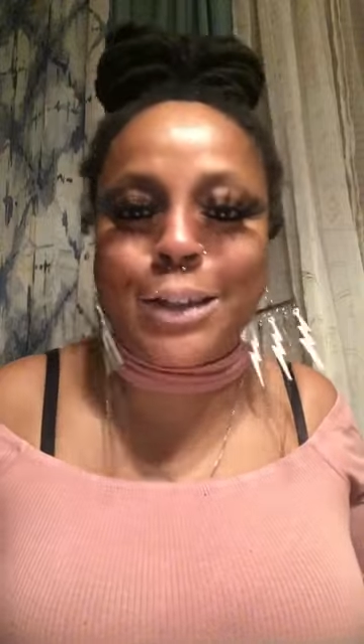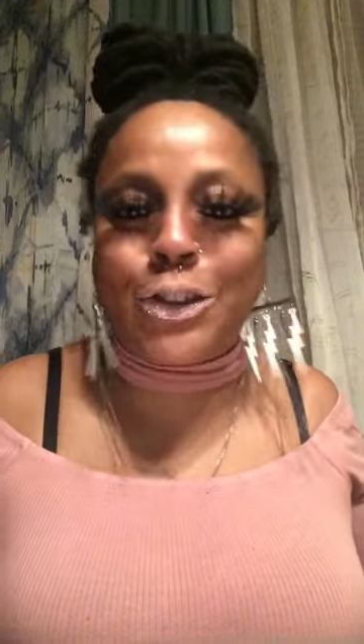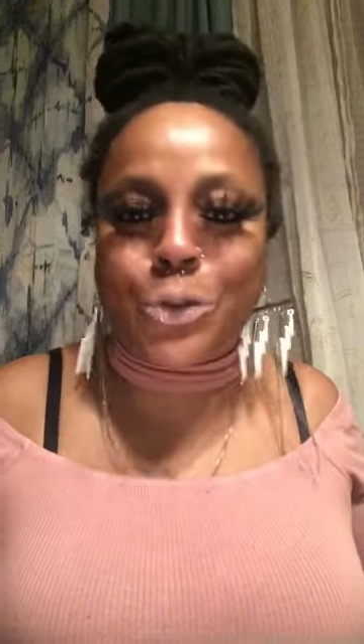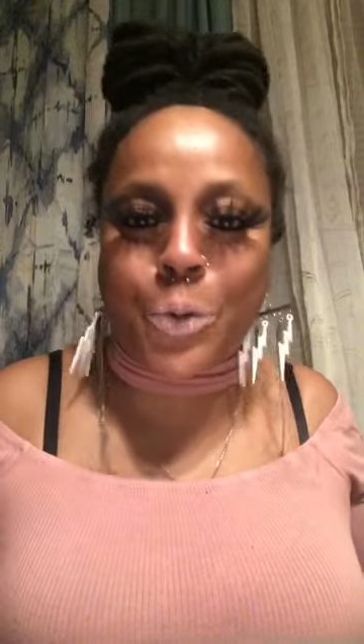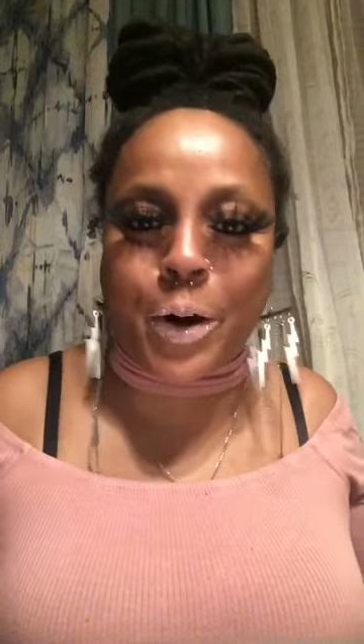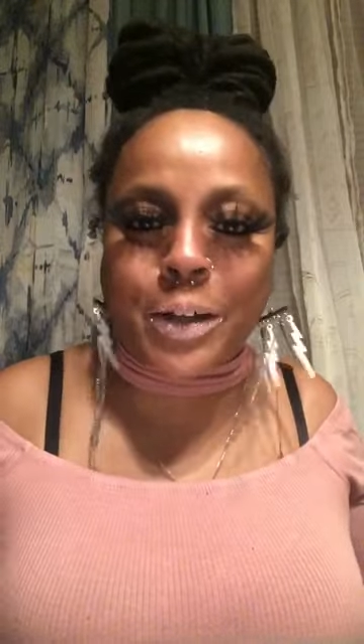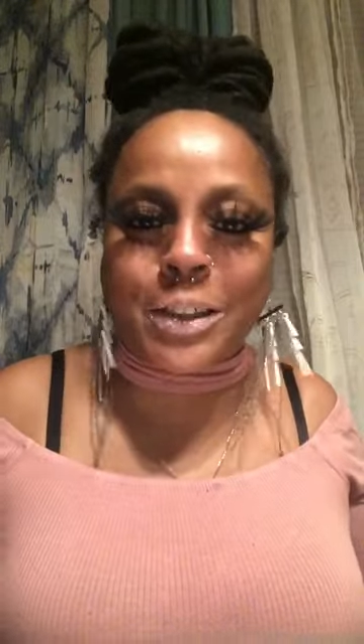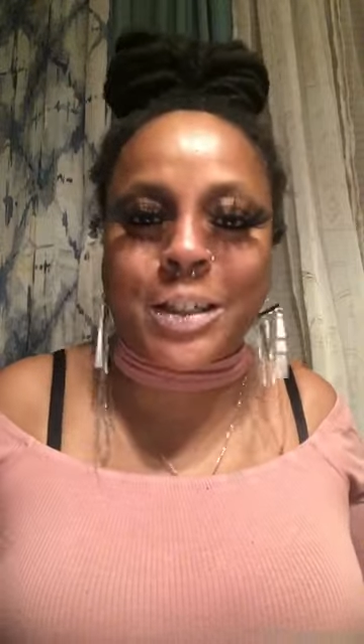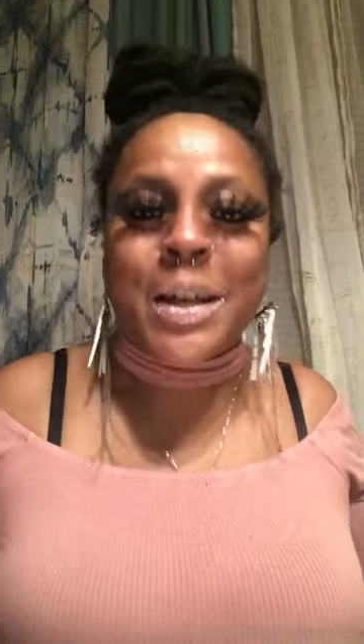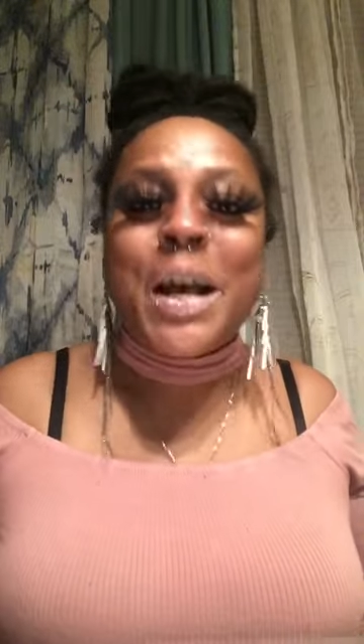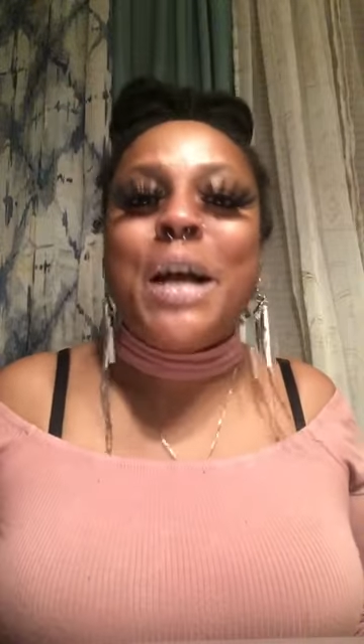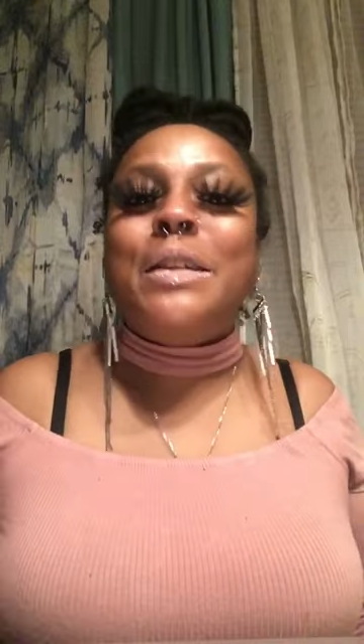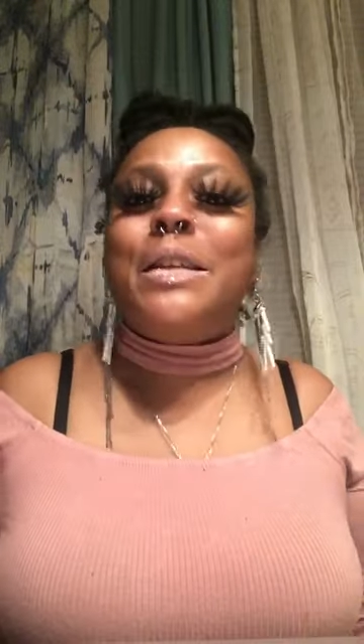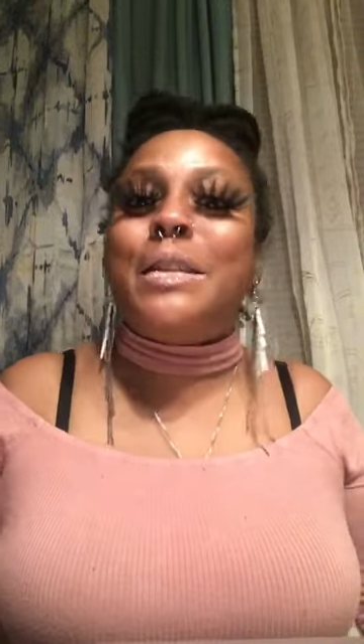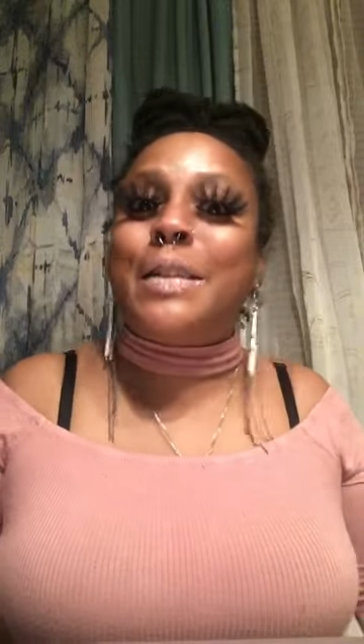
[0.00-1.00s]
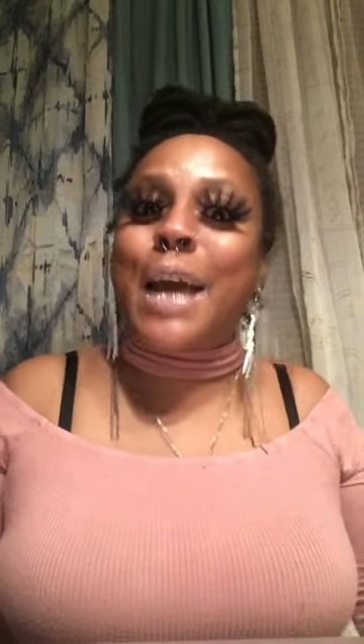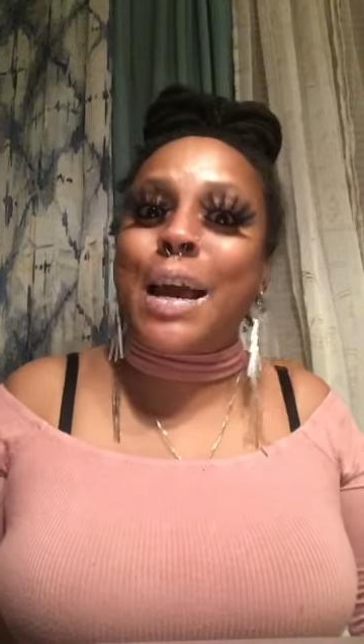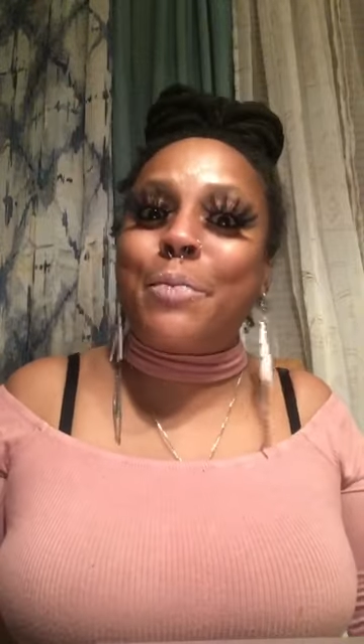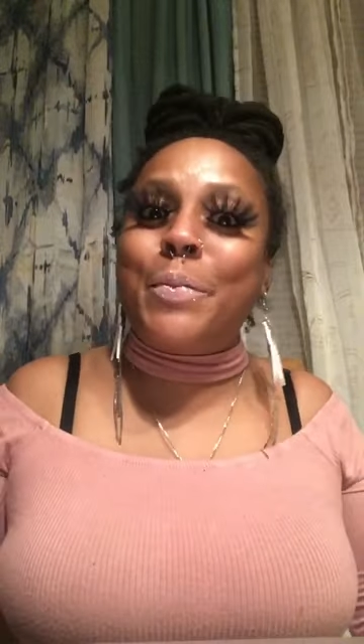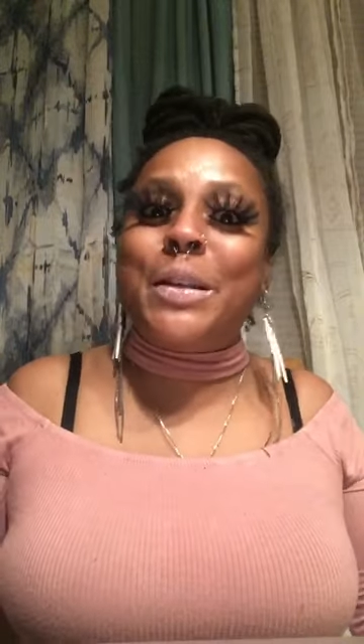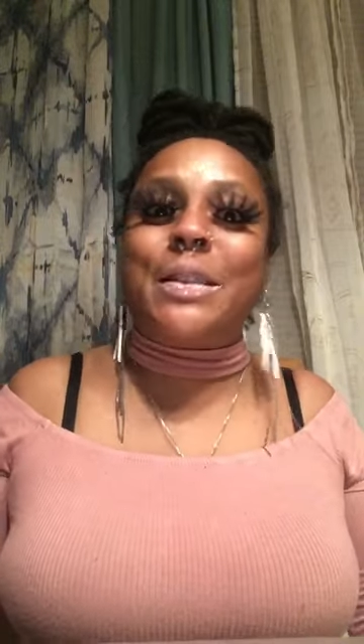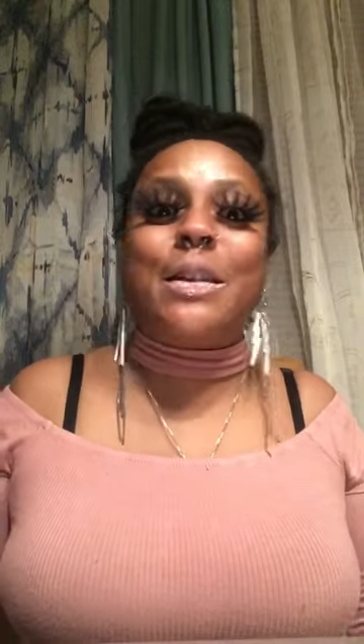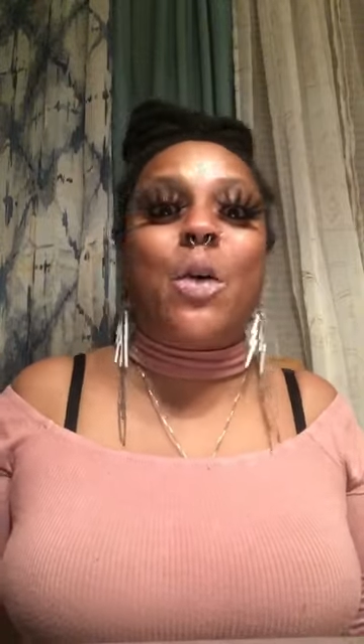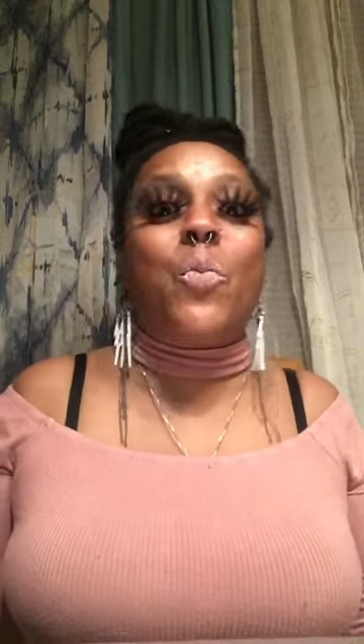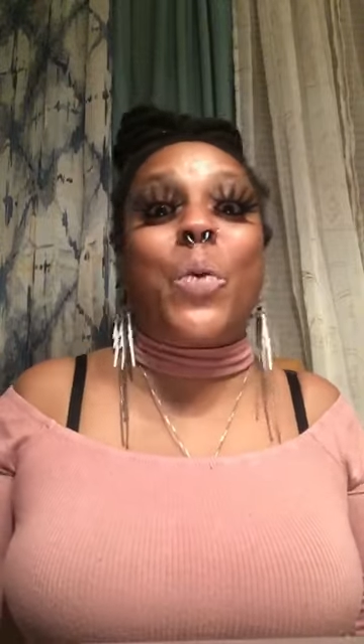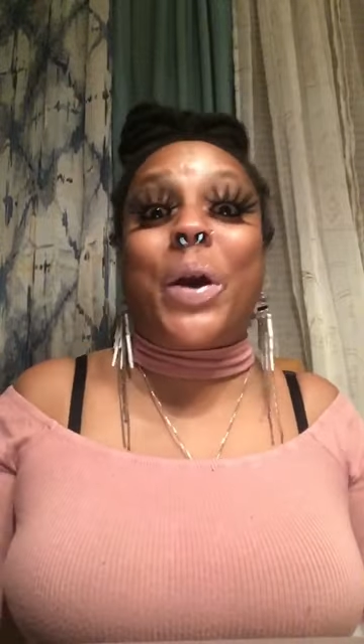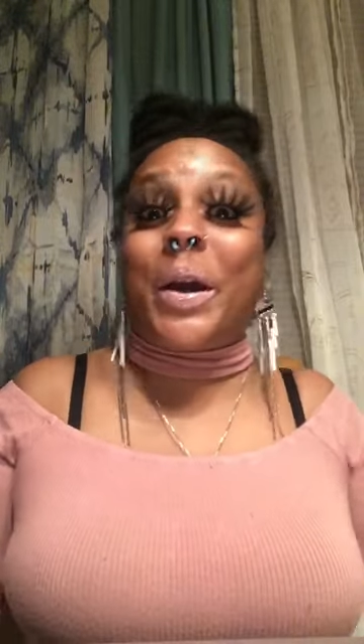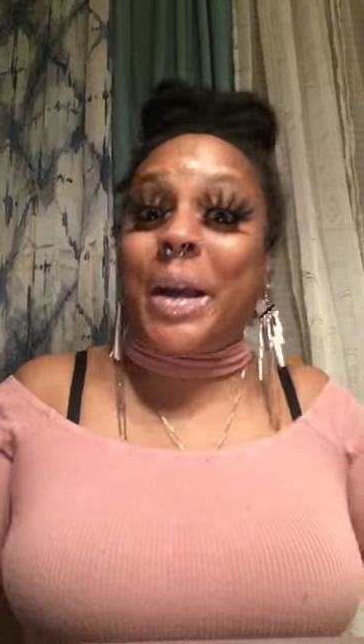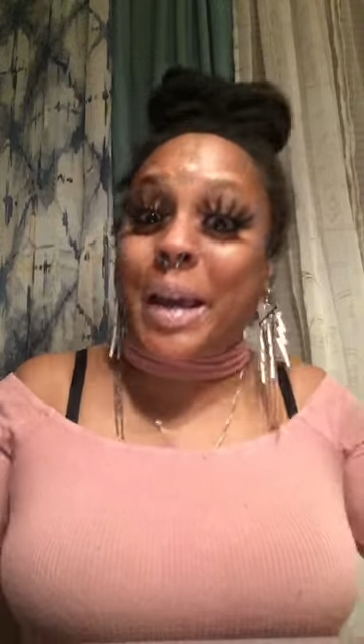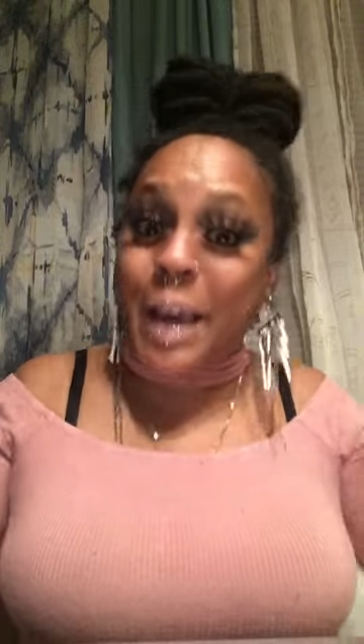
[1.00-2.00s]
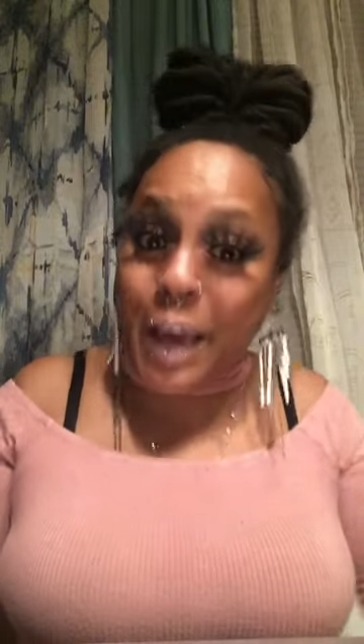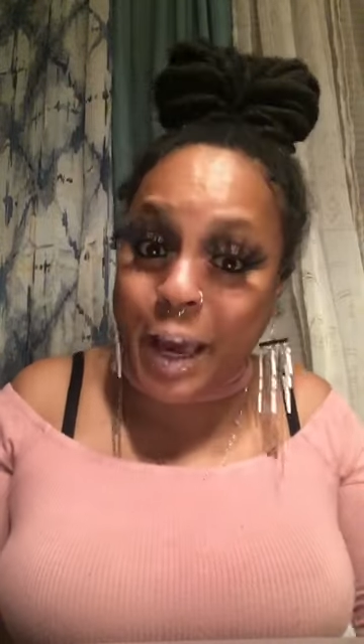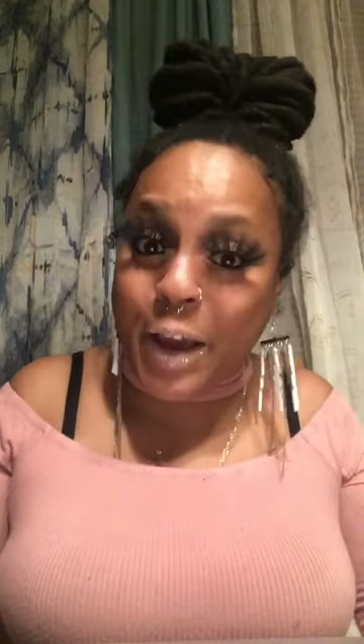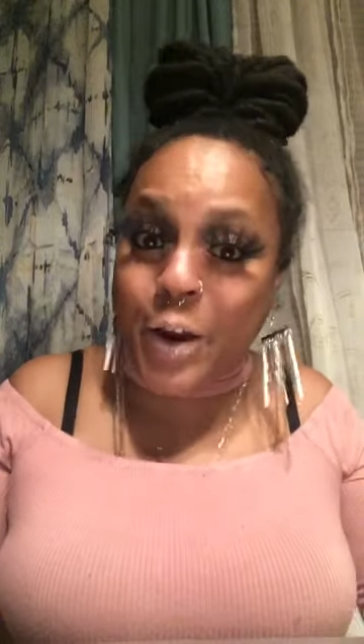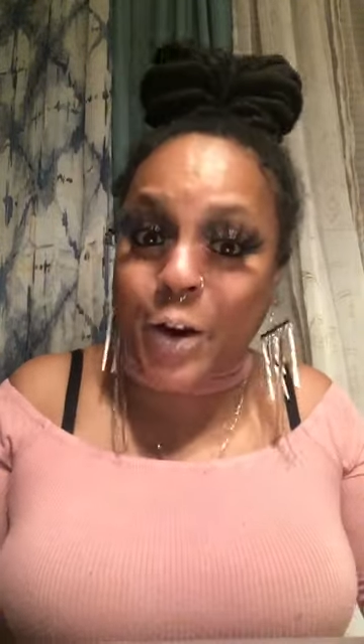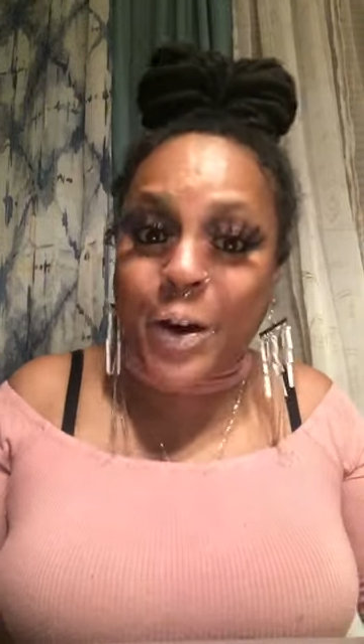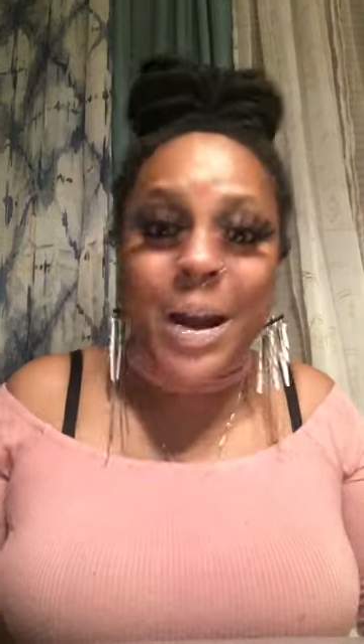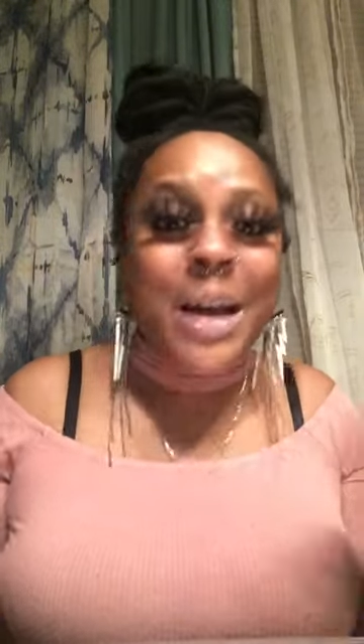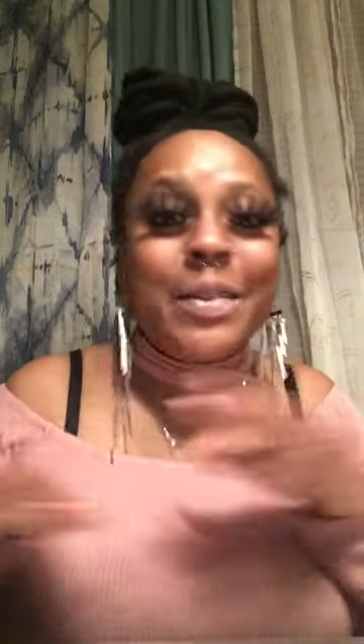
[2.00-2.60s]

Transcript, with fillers: Georgia to take me somewhere here